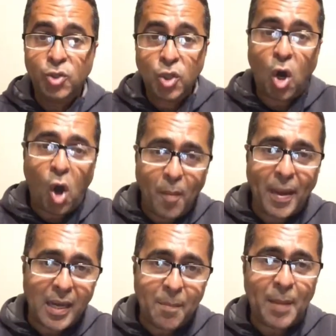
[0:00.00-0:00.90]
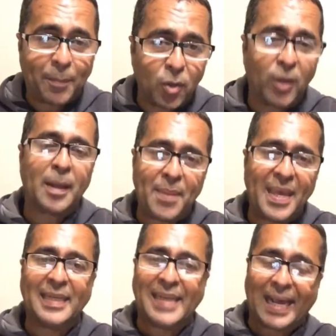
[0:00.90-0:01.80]
You know how many people are going to
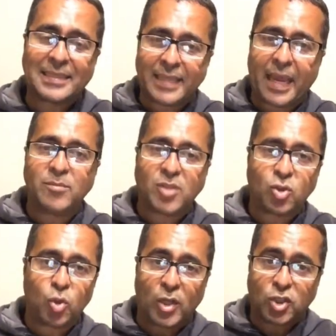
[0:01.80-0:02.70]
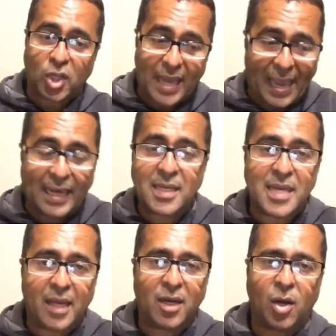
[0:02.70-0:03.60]
be in that same situation
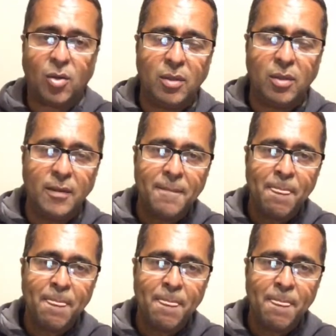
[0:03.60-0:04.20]
any day now?